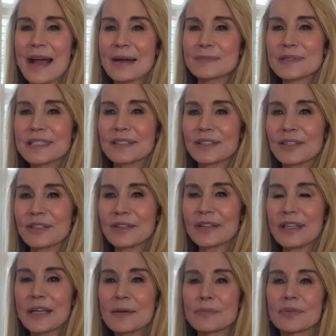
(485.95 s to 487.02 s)

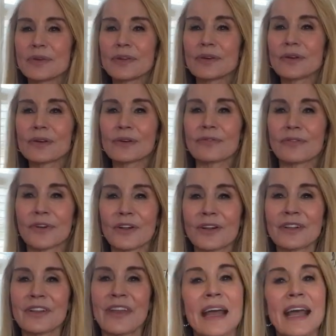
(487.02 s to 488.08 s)
absolutely
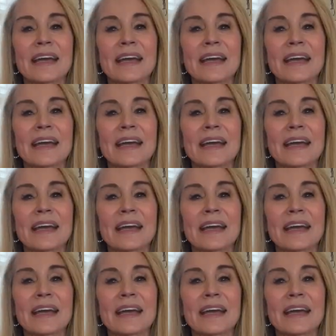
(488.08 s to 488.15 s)
beautiful.